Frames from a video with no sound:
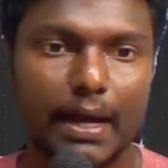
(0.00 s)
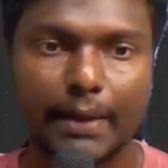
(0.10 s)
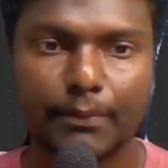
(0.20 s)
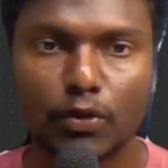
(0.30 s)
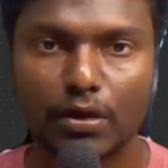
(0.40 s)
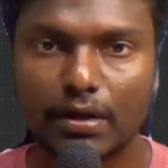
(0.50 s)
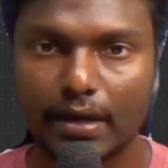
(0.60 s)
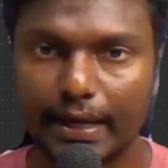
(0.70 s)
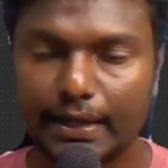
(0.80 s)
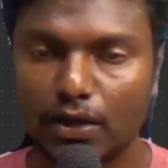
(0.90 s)
am gonna
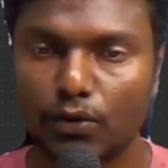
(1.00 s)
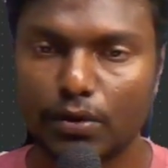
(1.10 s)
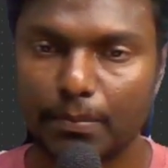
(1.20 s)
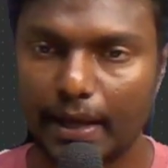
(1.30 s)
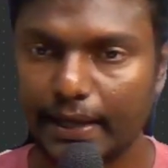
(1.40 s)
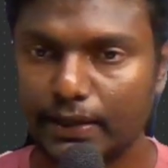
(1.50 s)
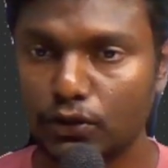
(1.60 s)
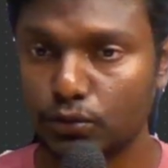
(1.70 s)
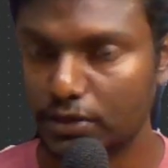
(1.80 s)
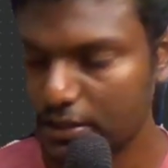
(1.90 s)
right now reply
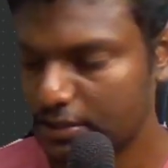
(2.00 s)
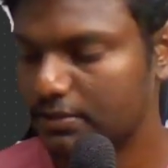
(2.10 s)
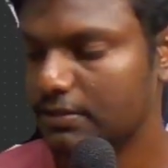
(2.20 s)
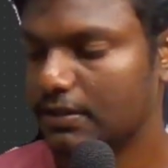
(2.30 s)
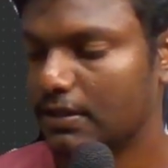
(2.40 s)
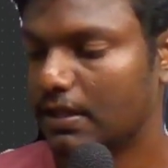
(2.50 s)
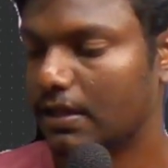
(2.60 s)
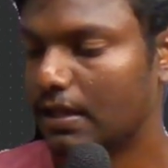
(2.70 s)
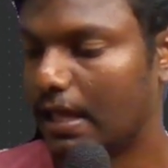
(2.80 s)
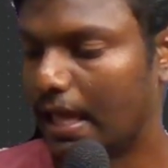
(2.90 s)
to this
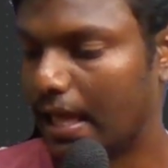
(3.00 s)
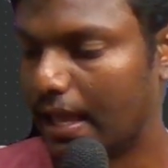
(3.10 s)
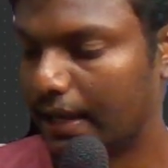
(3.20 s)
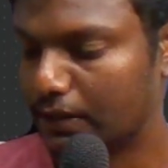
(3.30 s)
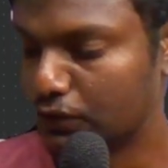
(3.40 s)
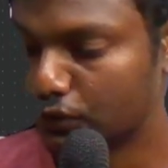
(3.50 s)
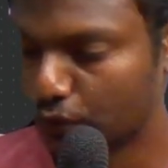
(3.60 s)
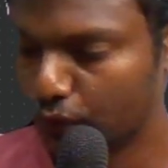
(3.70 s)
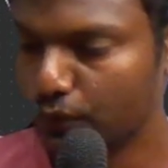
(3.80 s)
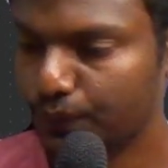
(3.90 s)
and show
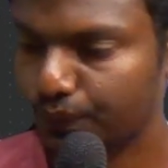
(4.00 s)
you.